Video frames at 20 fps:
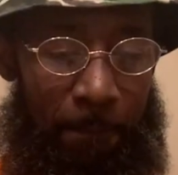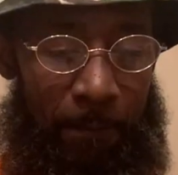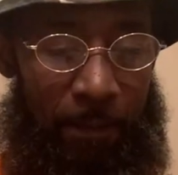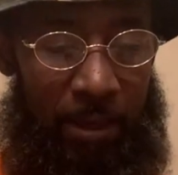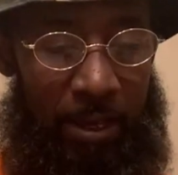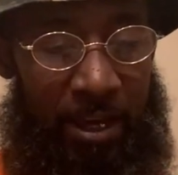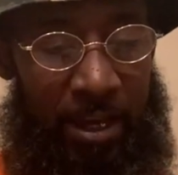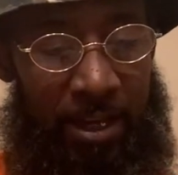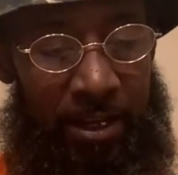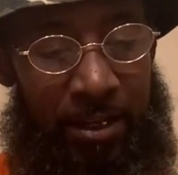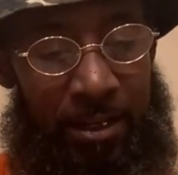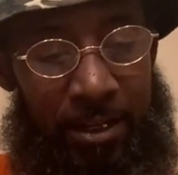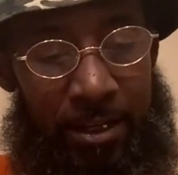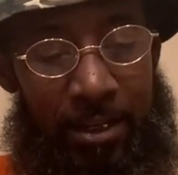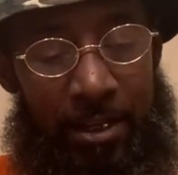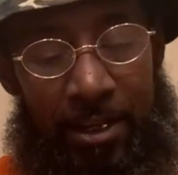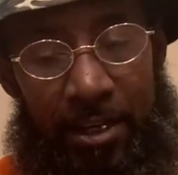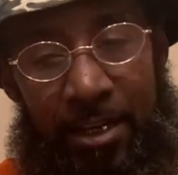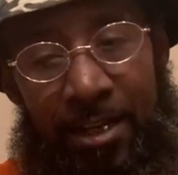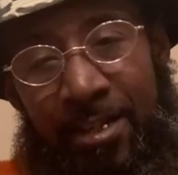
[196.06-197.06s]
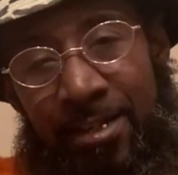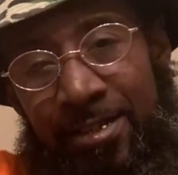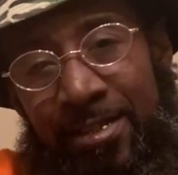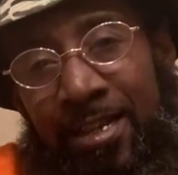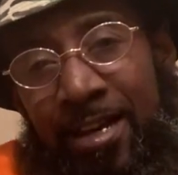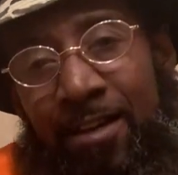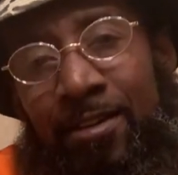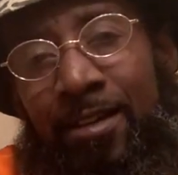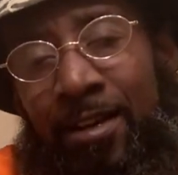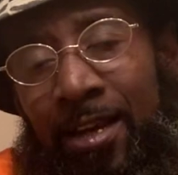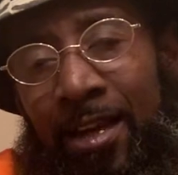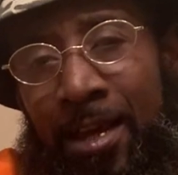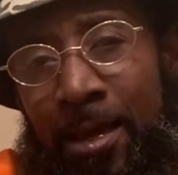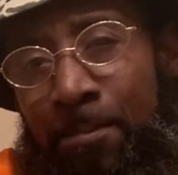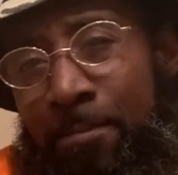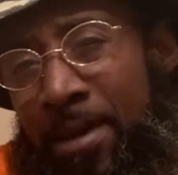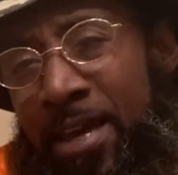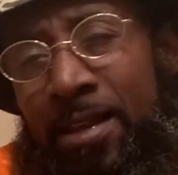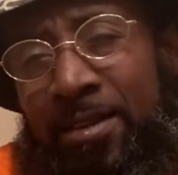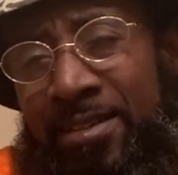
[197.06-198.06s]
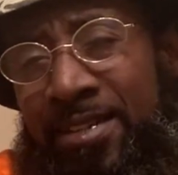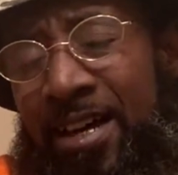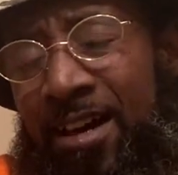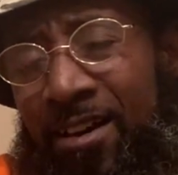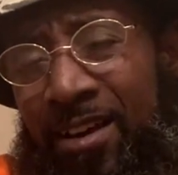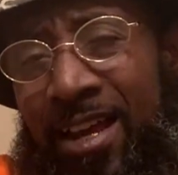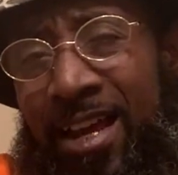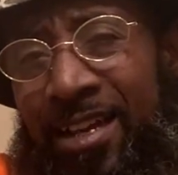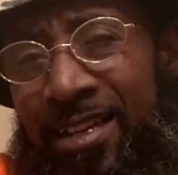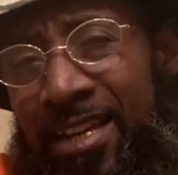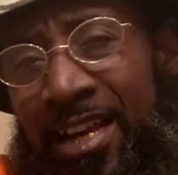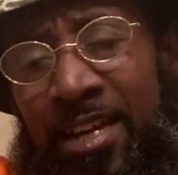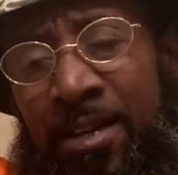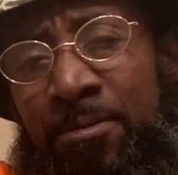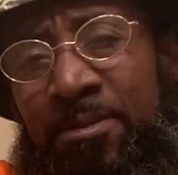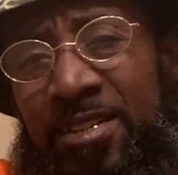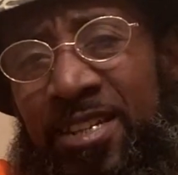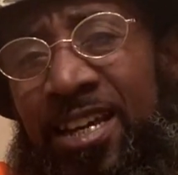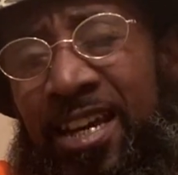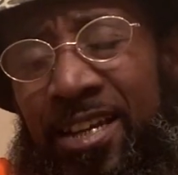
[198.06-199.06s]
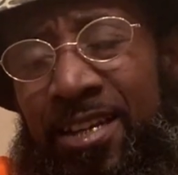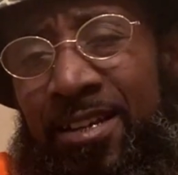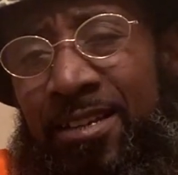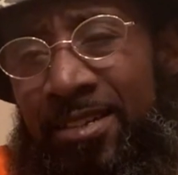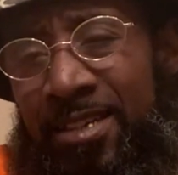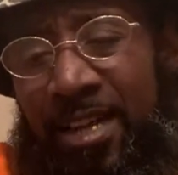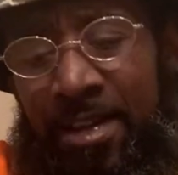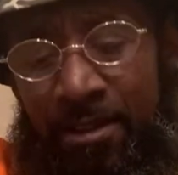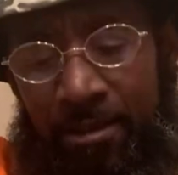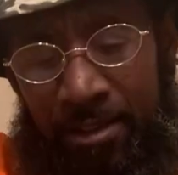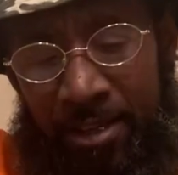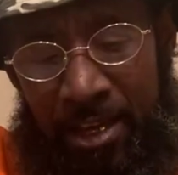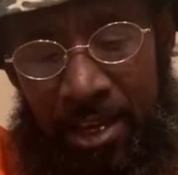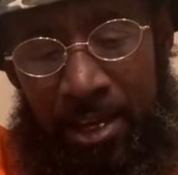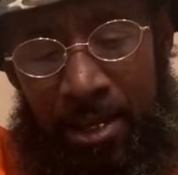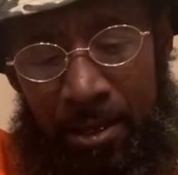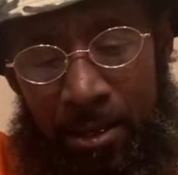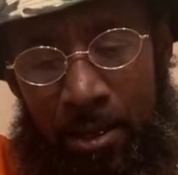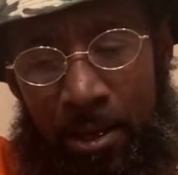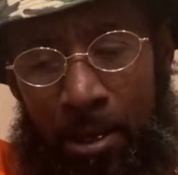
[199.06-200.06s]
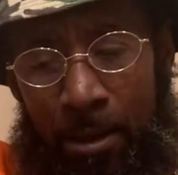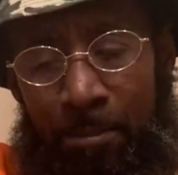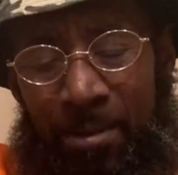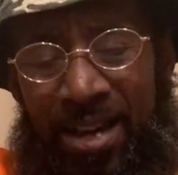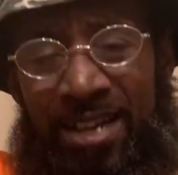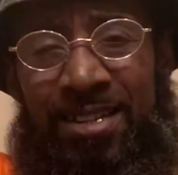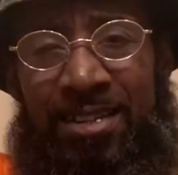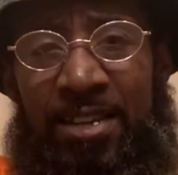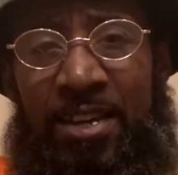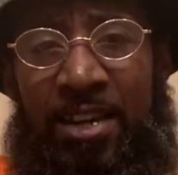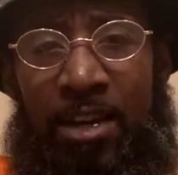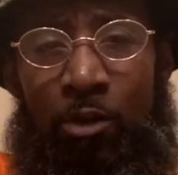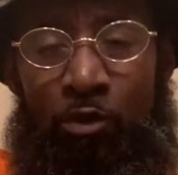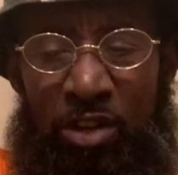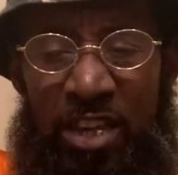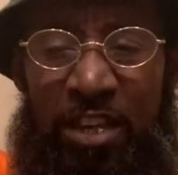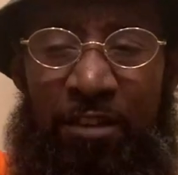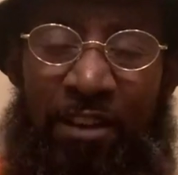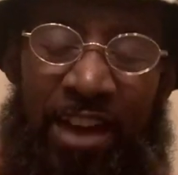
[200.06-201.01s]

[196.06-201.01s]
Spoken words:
And it may sound like that I'm saying the same thing by saying we've